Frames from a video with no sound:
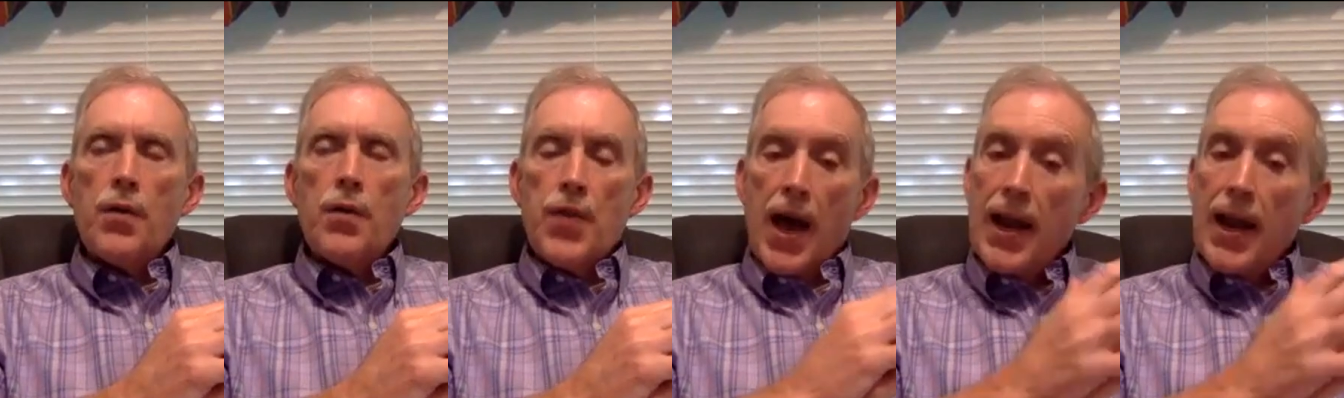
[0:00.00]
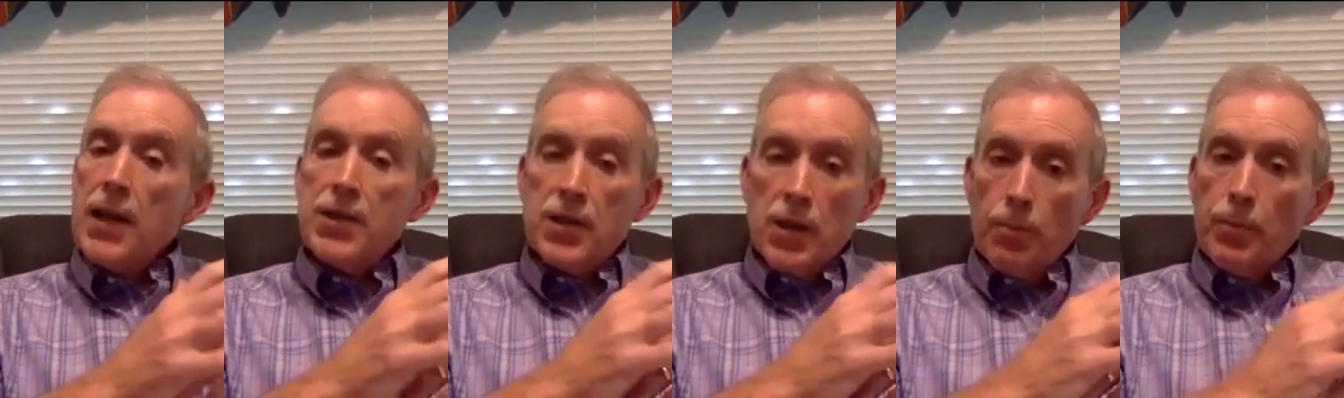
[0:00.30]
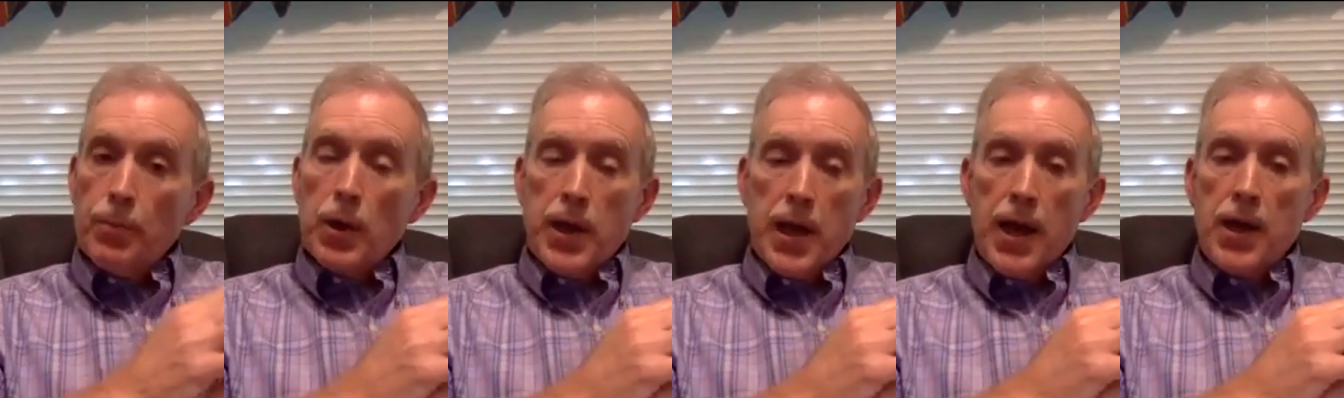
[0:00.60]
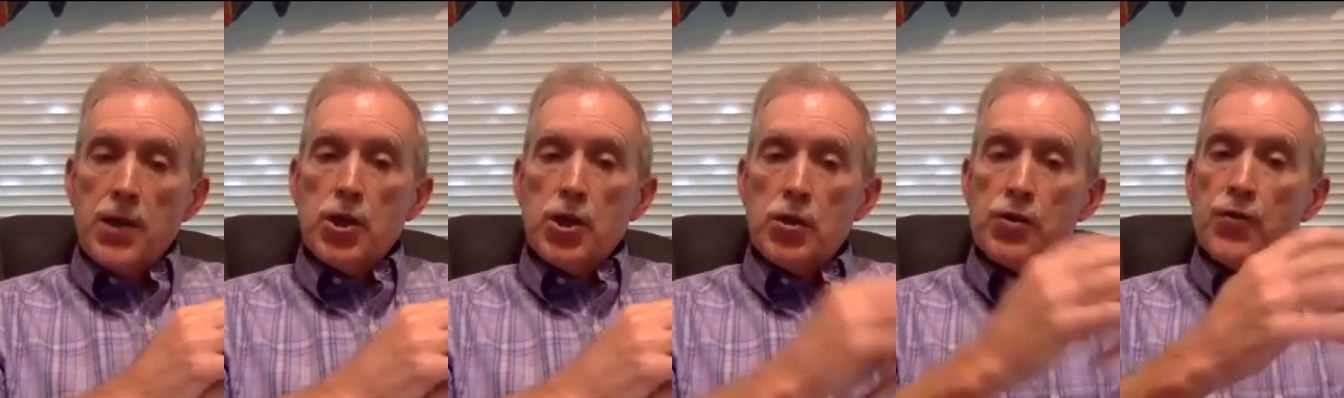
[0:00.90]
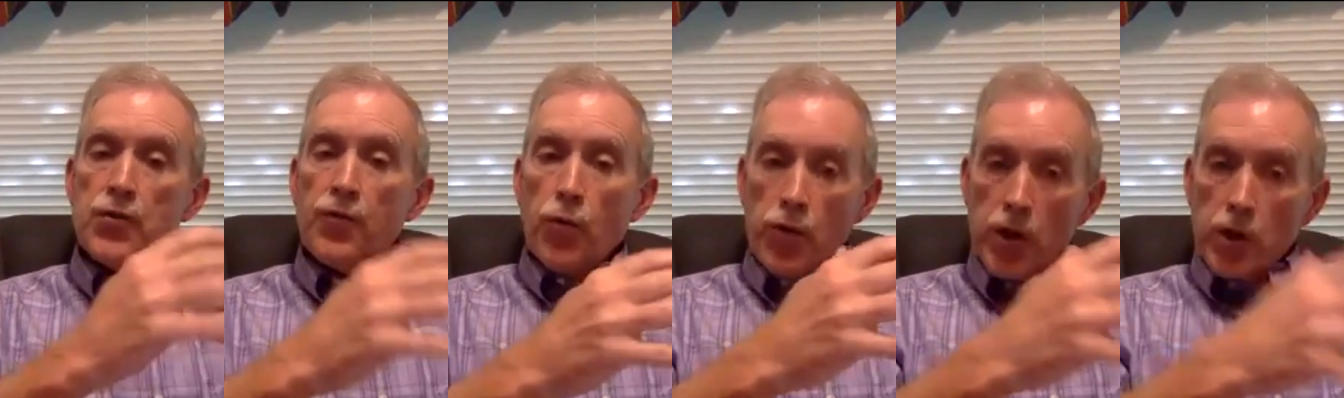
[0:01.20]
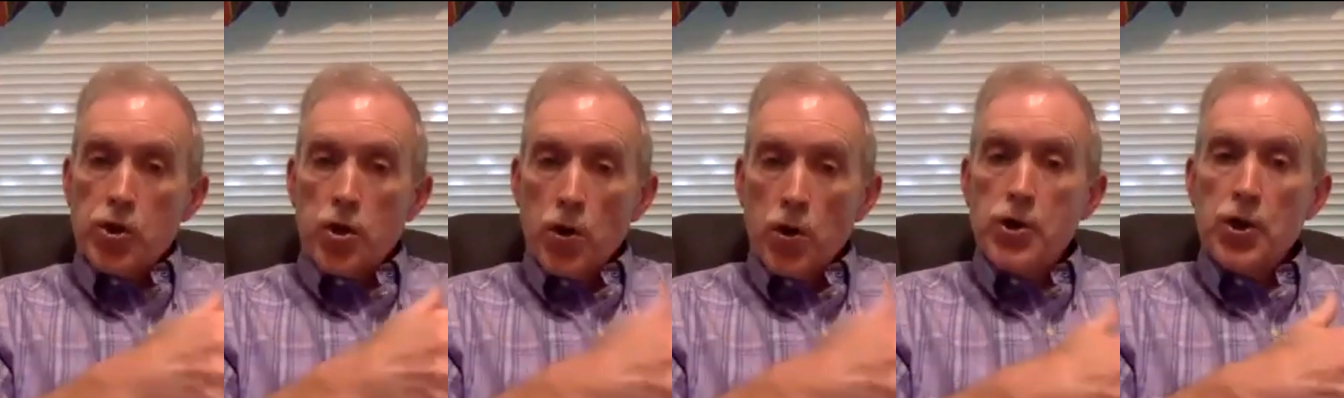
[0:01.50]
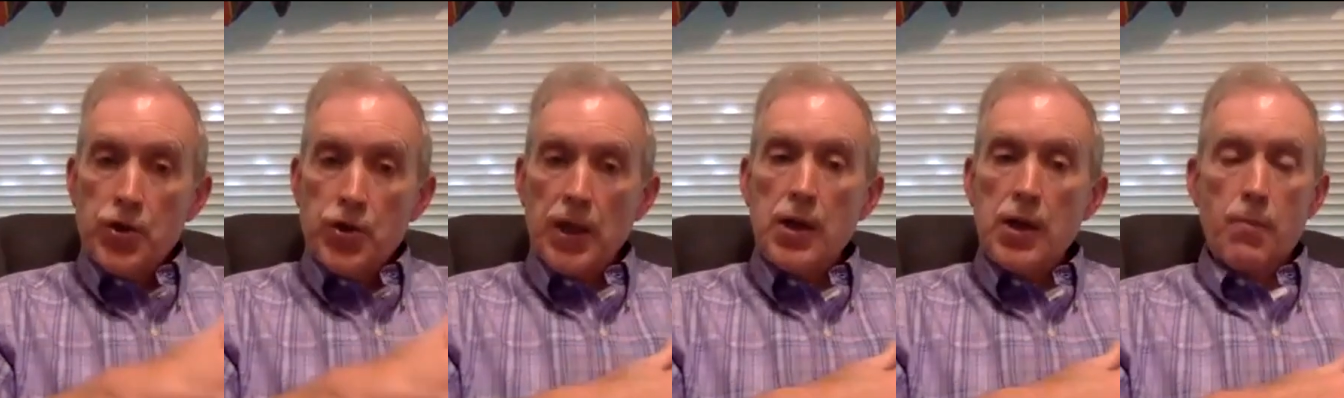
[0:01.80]
that has implications for the
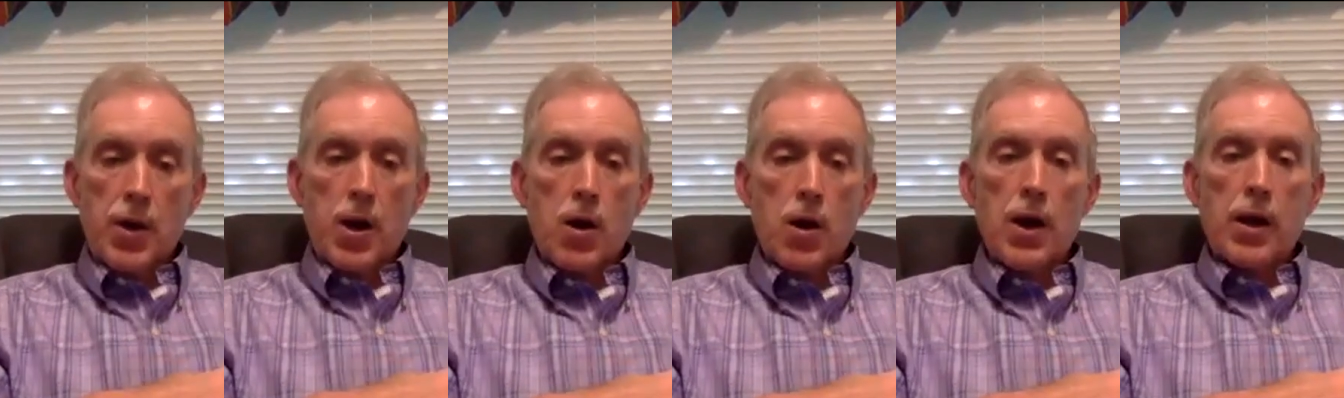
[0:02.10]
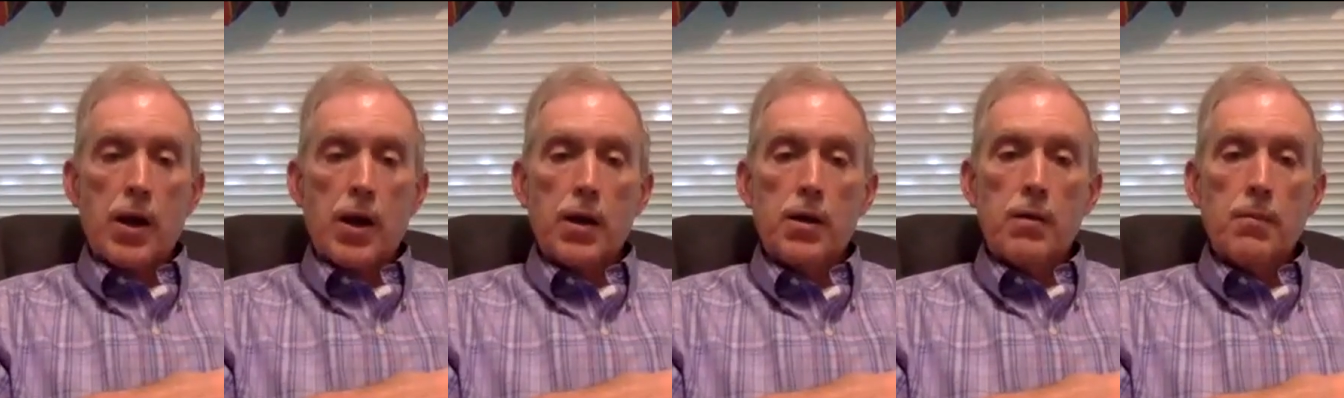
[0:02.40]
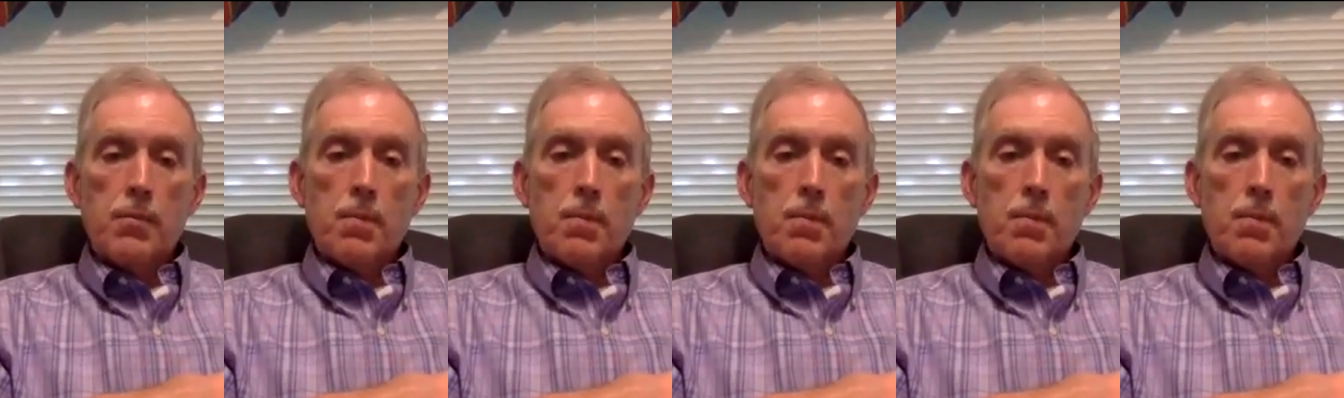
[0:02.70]
churches in America.